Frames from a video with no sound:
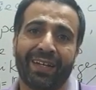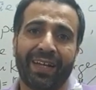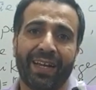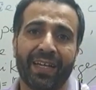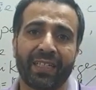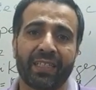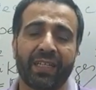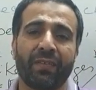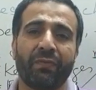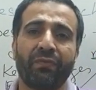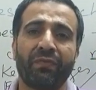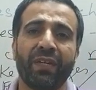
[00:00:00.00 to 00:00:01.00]
electric
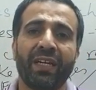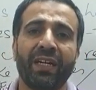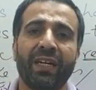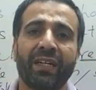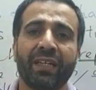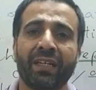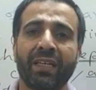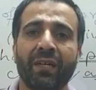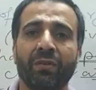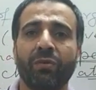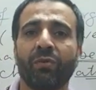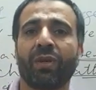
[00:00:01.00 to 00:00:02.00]
field
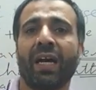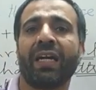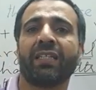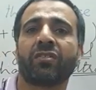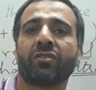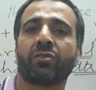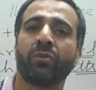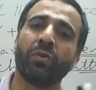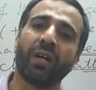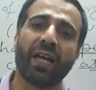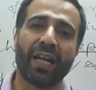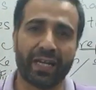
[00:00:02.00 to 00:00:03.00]
give rise
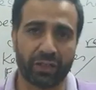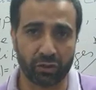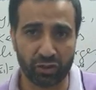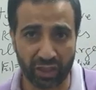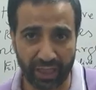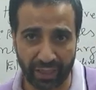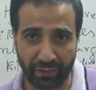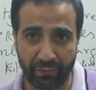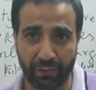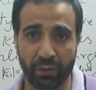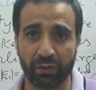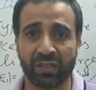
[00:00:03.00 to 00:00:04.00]
to electrostatic
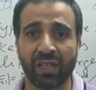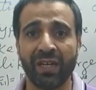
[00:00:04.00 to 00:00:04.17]
force.